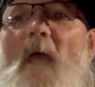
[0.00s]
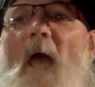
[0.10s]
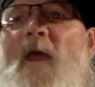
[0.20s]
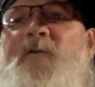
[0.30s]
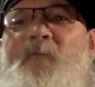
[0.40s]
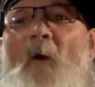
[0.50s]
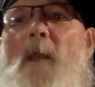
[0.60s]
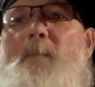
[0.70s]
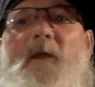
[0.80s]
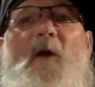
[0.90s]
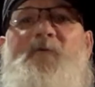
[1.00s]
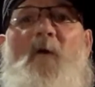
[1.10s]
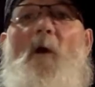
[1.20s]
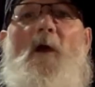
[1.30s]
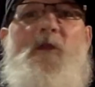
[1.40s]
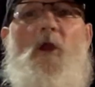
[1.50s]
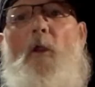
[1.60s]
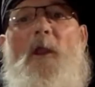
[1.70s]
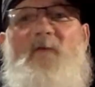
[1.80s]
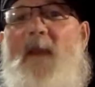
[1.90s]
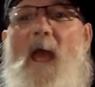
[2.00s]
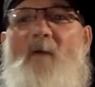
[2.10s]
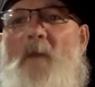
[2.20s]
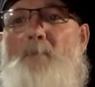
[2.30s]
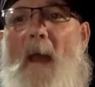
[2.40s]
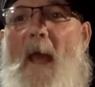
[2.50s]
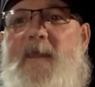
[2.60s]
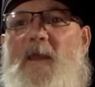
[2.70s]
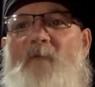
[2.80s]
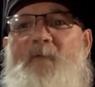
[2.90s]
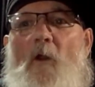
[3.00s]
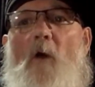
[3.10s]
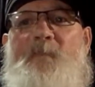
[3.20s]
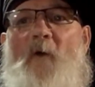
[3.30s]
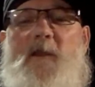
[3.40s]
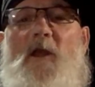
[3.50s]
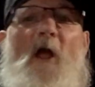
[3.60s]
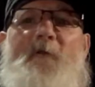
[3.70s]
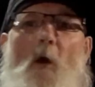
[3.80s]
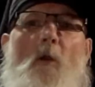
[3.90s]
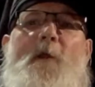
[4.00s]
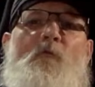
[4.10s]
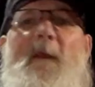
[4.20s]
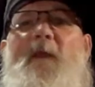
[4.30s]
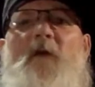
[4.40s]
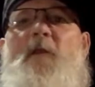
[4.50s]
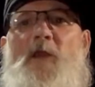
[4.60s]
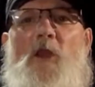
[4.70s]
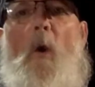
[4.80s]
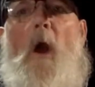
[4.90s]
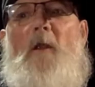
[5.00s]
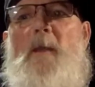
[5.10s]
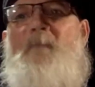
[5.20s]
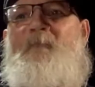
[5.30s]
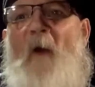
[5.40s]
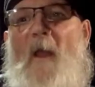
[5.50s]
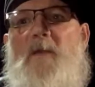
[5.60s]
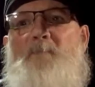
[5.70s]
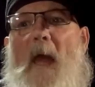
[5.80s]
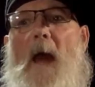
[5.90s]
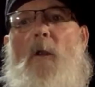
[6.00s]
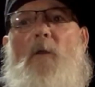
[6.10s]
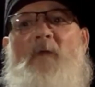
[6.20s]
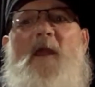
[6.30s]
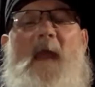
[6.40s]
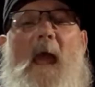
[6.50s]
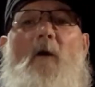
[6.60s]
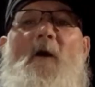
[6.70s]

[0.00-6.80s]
And it's funny because You don't even have the backing of your own fucking. The only reason that you are in fucking power right now